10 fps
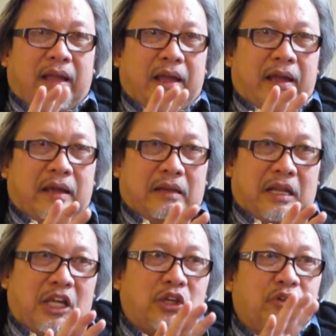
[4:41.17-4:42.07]

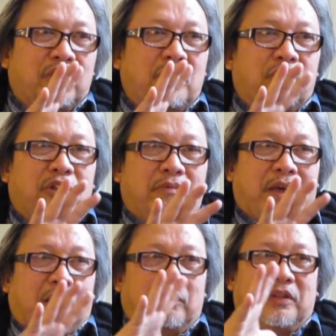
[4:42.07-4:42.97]
and you
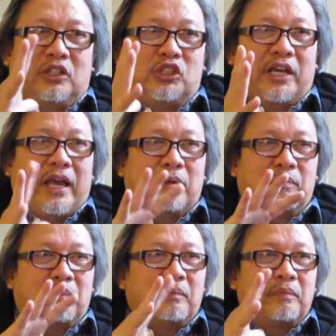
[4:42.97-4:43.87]
develop the shape
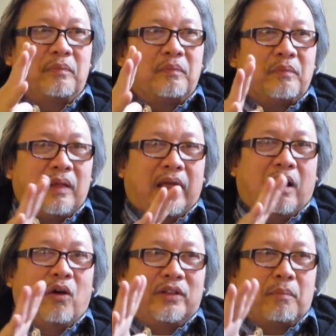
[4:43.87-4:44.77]

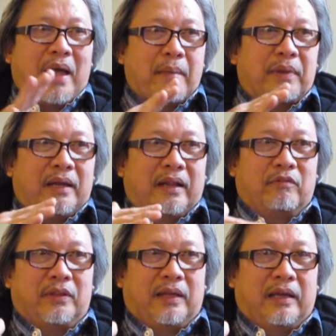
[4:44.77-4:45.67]
of the mapping and
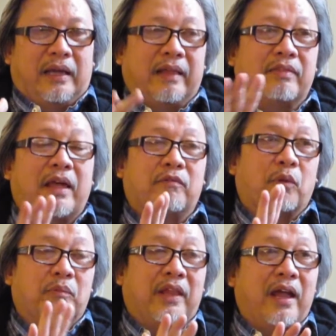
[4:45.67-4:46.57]
everything, and then
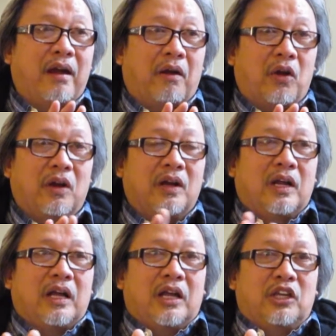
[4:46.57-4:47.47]
from there
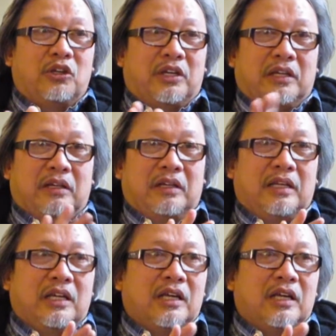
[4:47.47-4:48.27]
you can